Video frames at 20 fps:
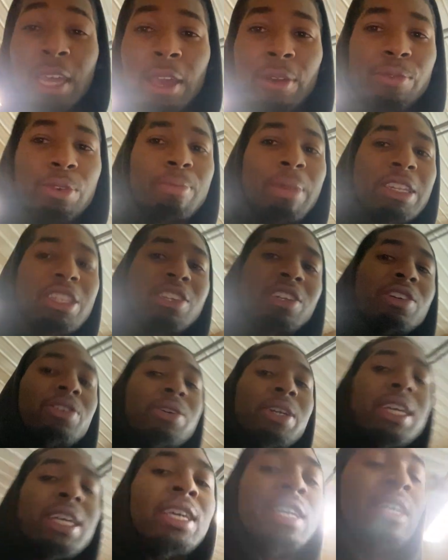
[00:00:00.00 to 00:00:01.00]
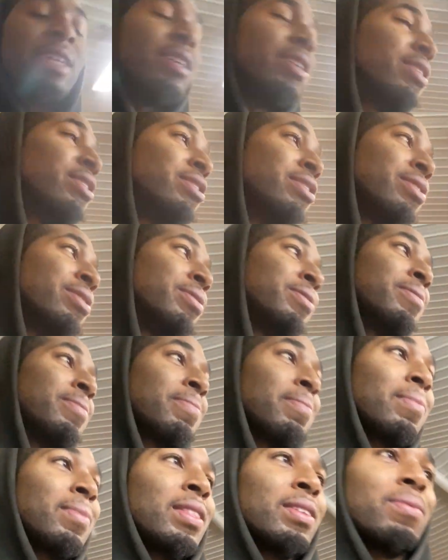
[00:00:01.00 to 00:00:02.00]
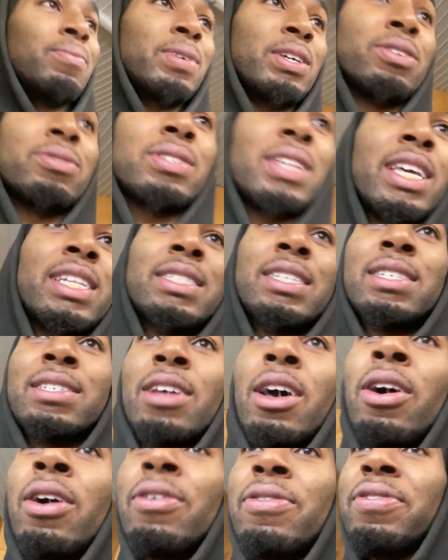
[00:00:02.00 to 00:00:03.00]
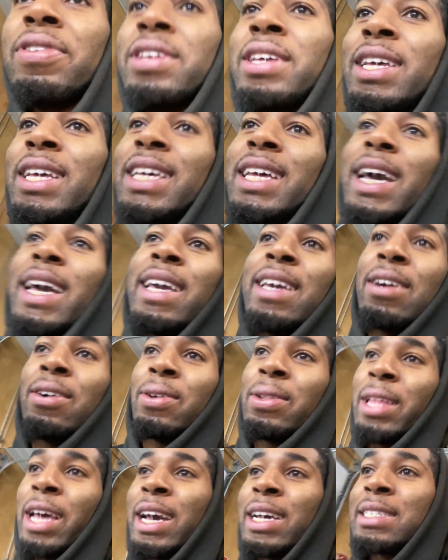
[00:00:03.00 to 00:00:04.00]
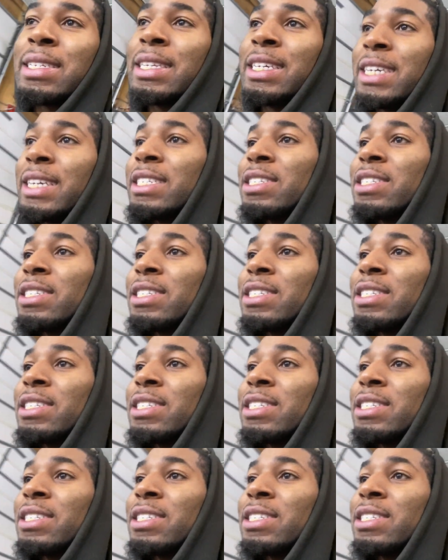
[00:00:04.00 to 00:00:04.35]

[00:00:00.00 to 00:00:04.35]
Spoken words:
we about to go ahead and we gonna take this off. I ain't gonna lie, it's looking